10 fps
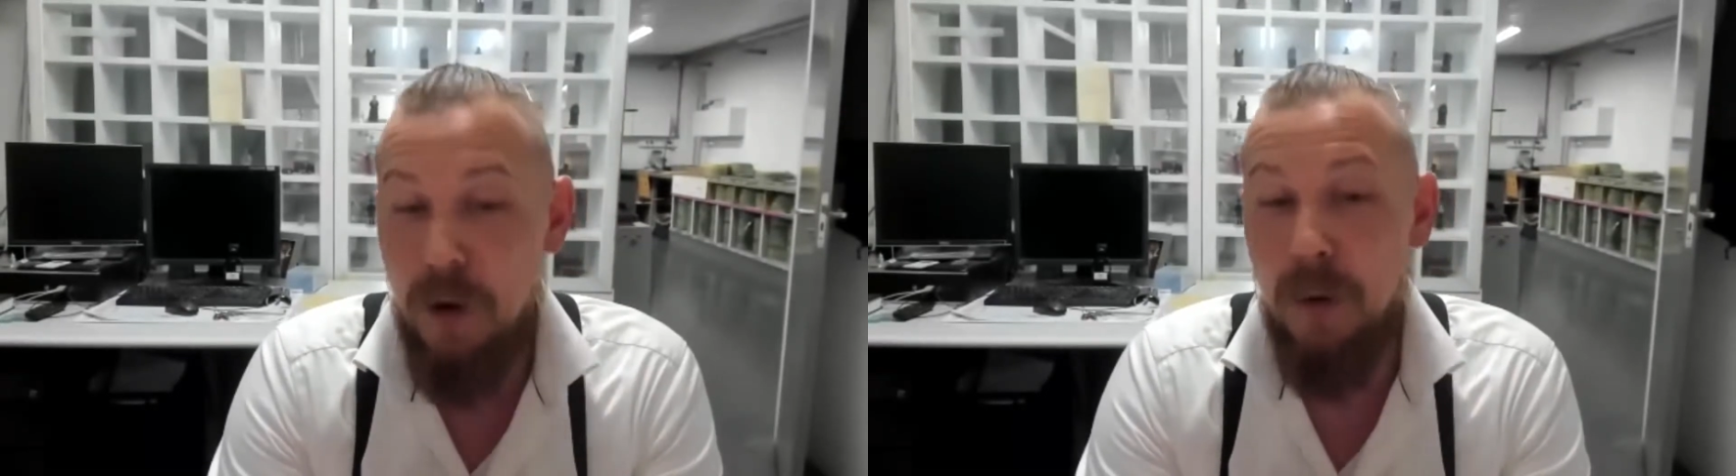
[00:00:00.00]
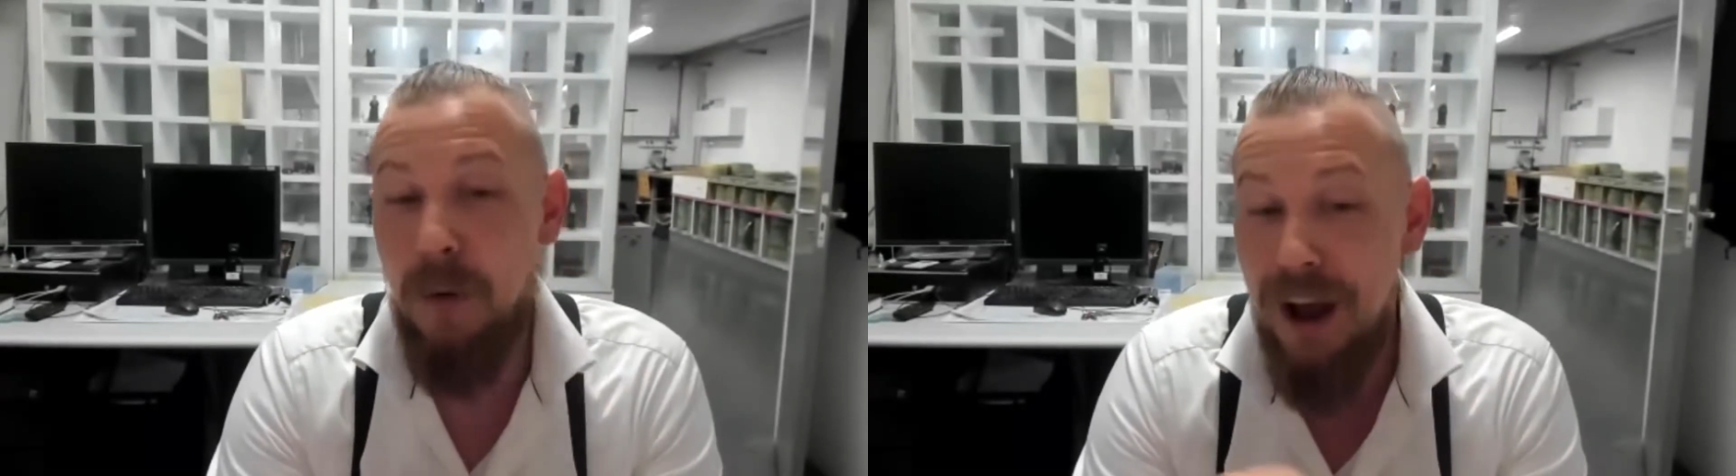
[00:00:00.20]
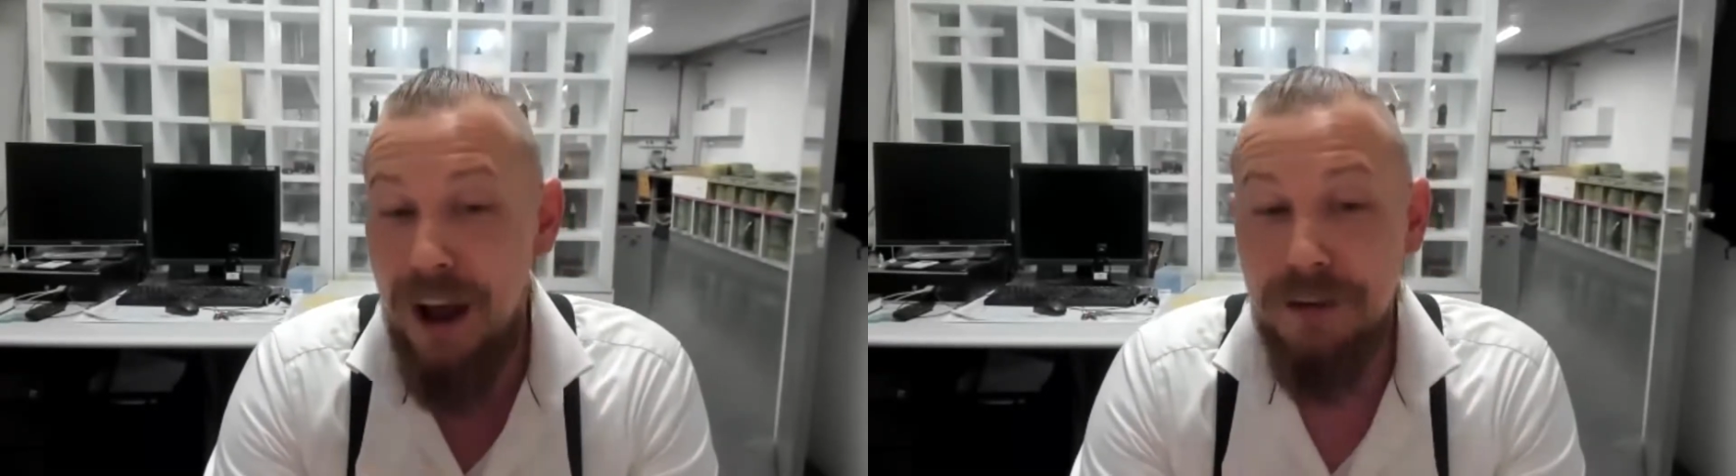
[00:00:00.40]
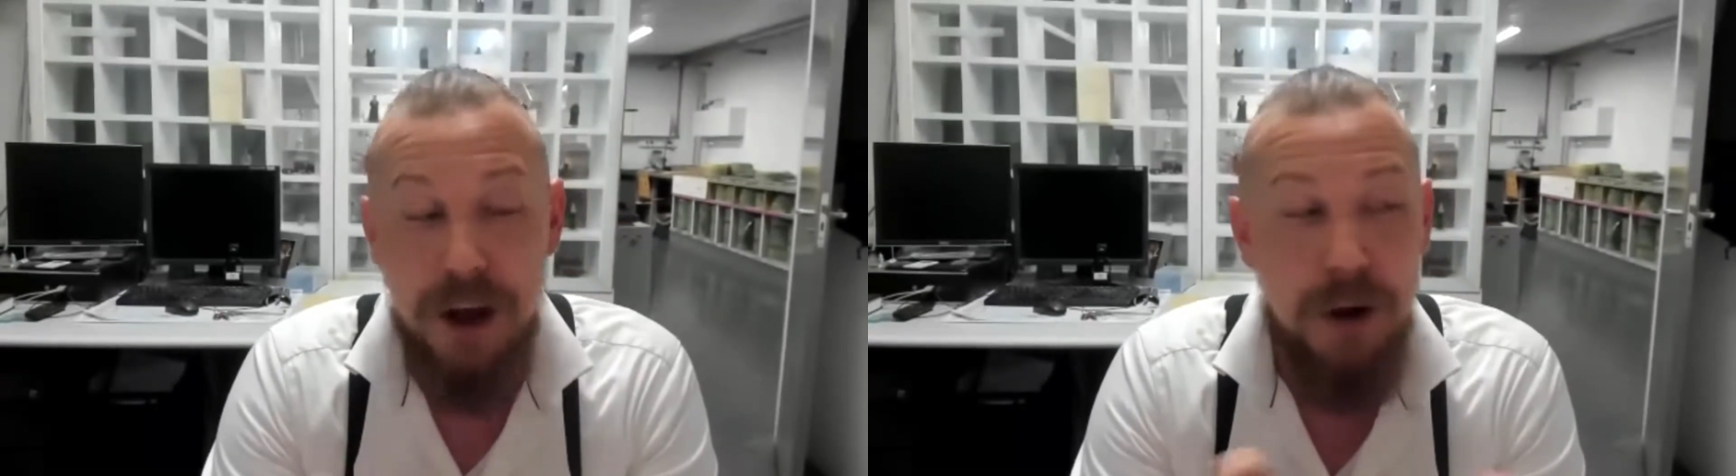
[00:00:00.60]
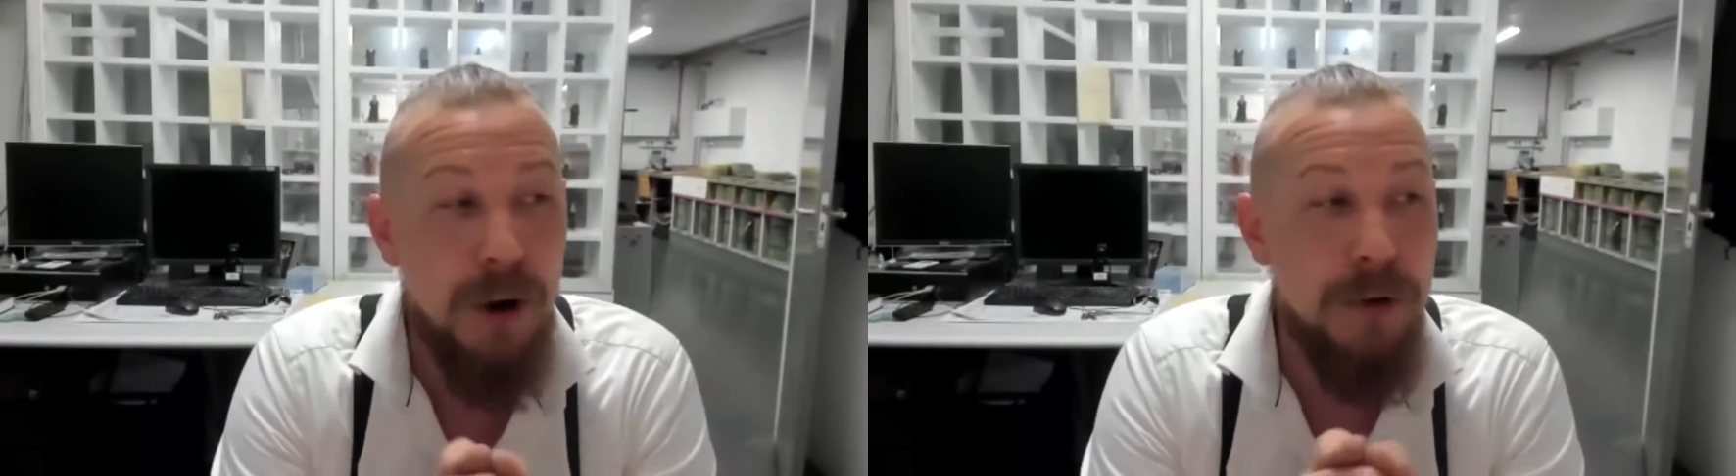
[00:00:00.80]
or we asked a
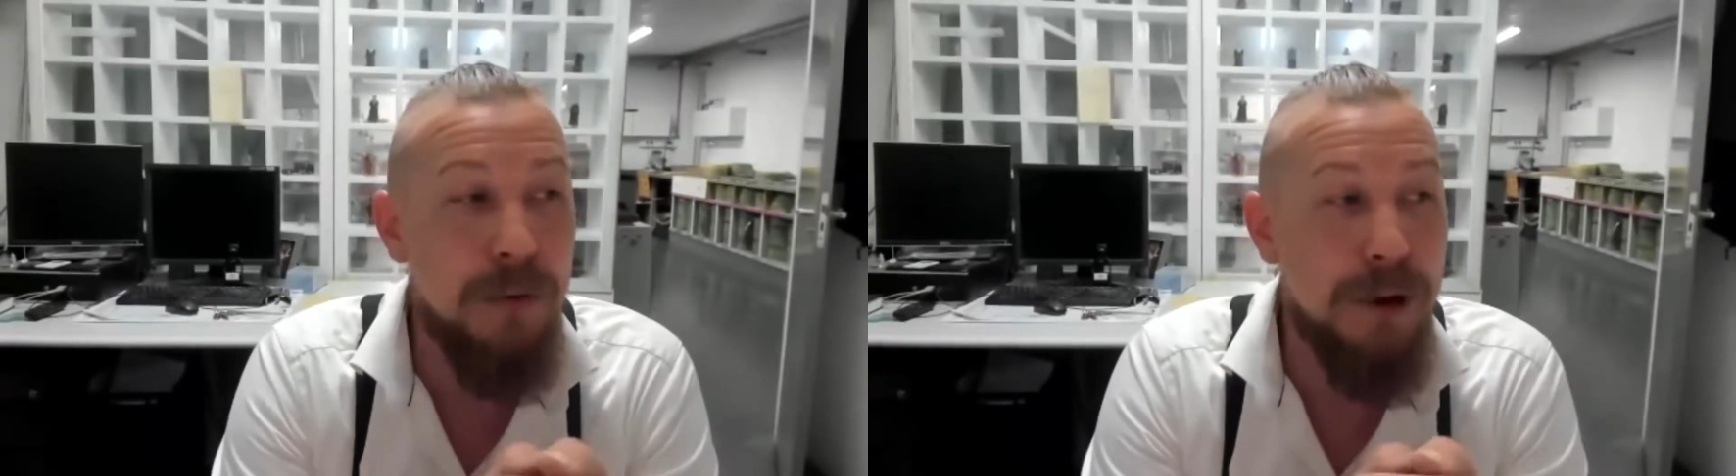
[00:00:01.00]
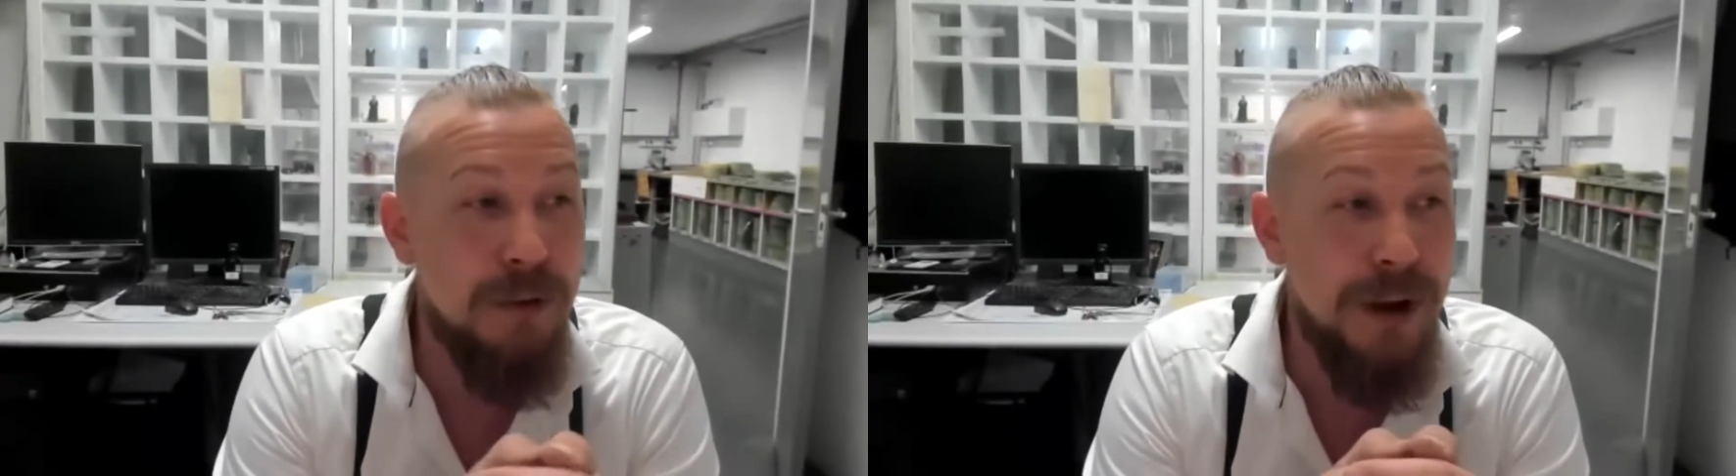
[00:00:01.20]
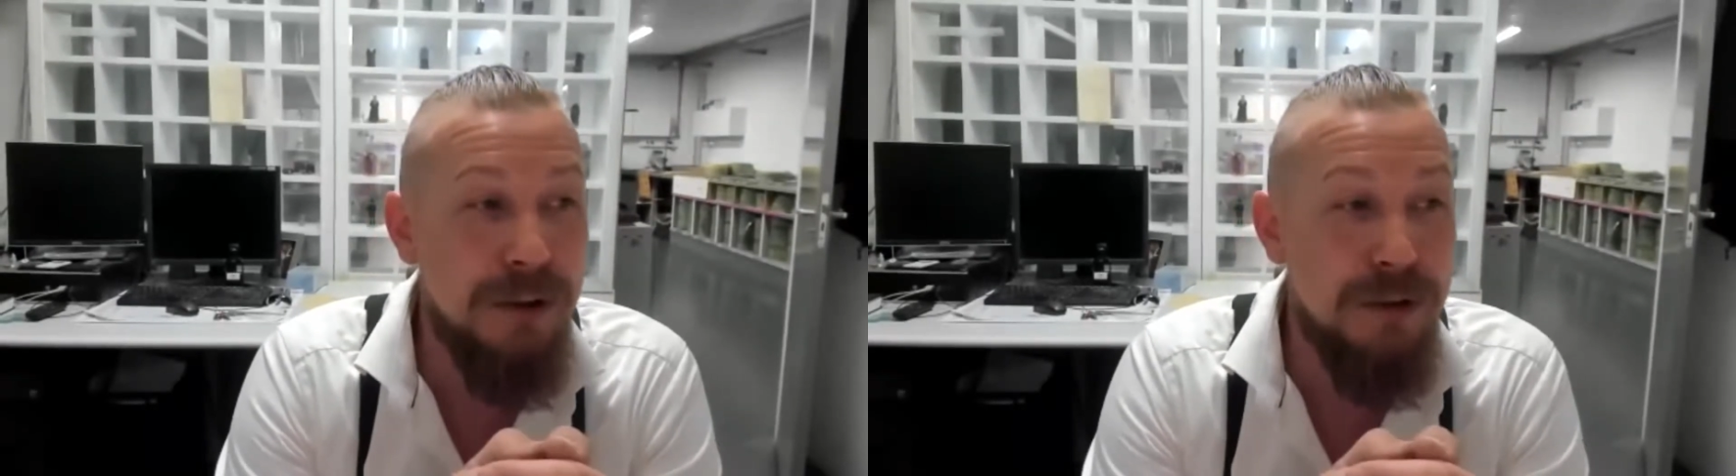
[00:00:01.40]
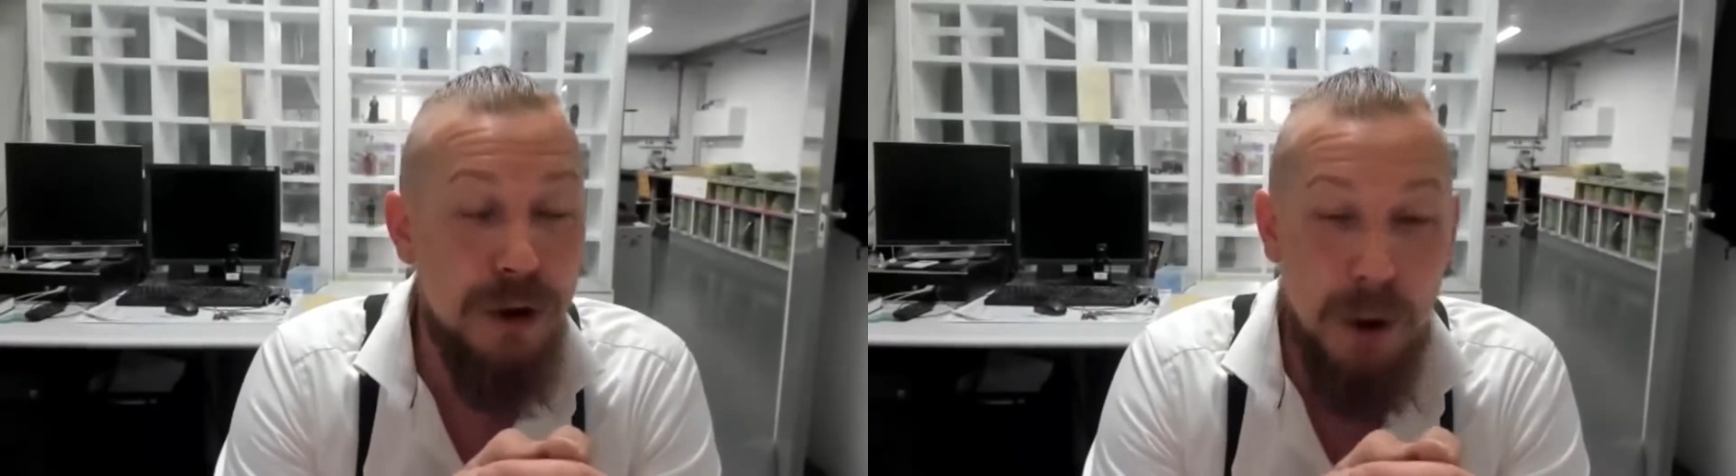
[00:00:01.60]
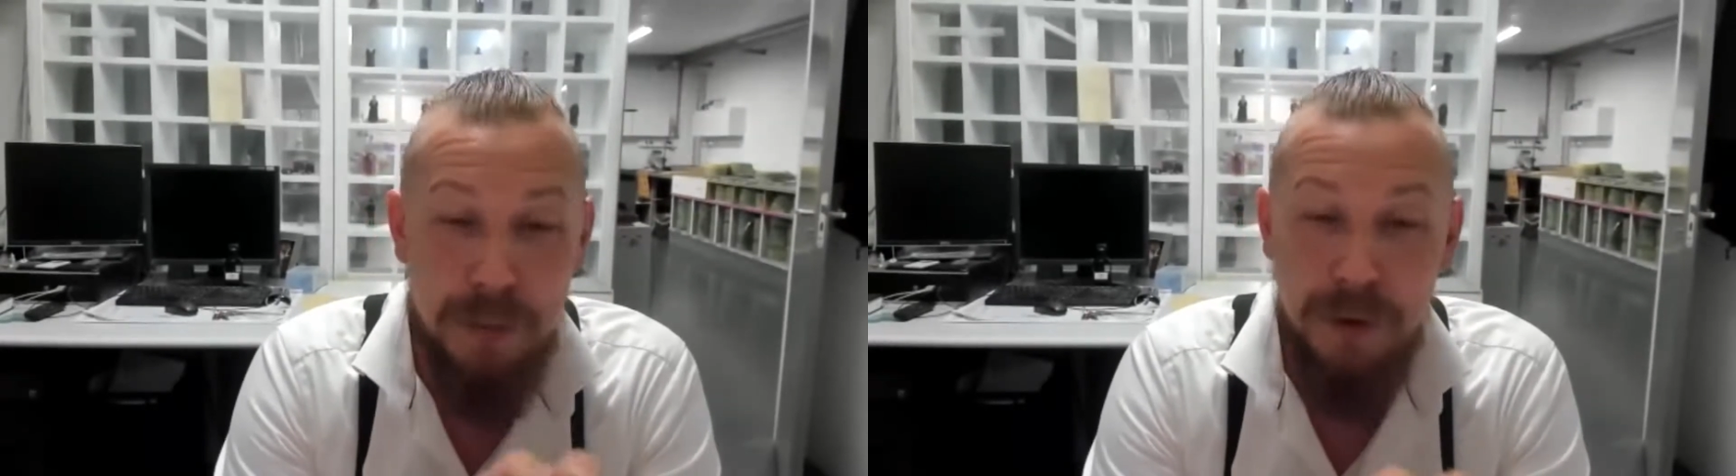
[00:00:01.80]
quote for 3D
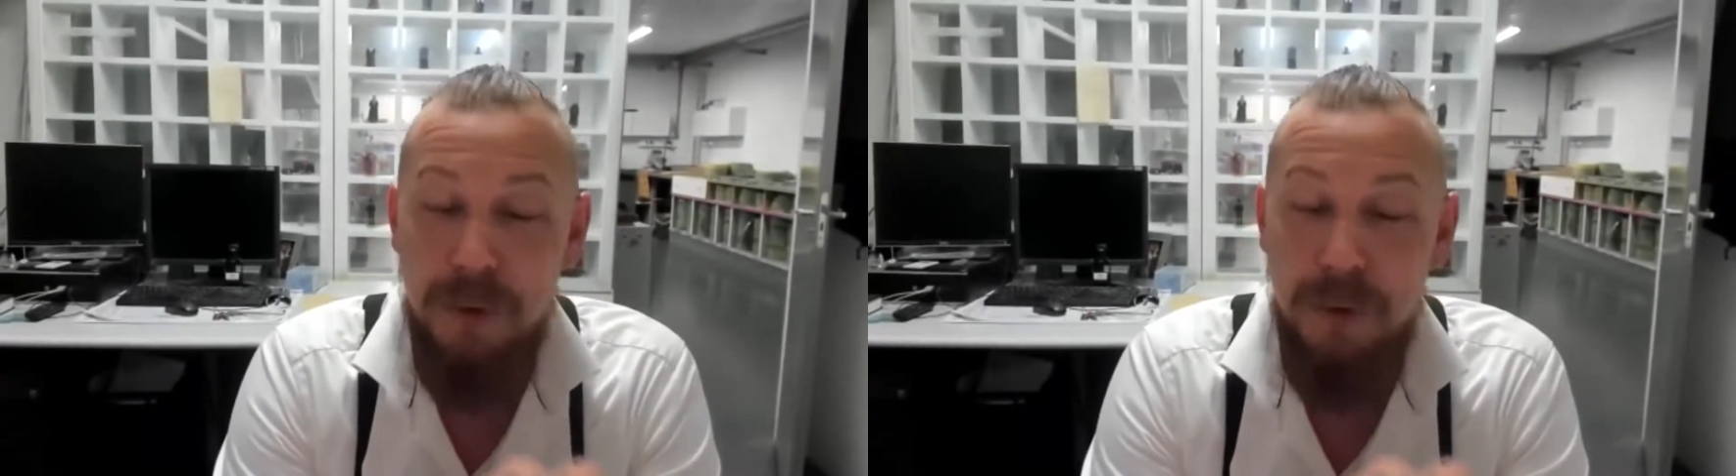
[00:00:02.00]
sculpt.